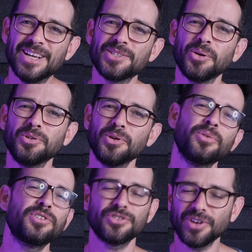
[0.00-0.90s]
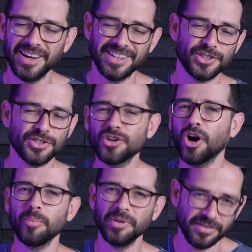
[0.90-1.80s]
So don't try to just
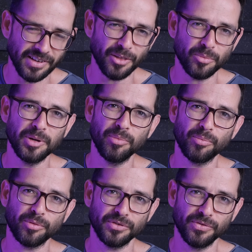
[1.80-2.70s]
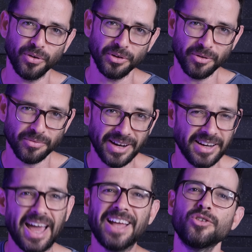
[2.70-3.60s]
copy other people's portfolio,
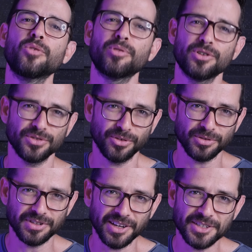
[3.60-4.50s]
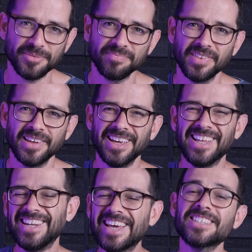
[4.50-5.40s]
right? Add your personal touch.
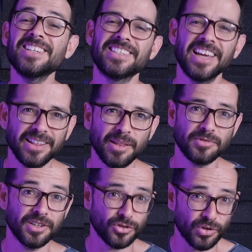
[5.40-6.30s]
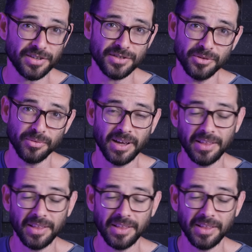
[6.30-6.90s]
Next is getting them to trust you.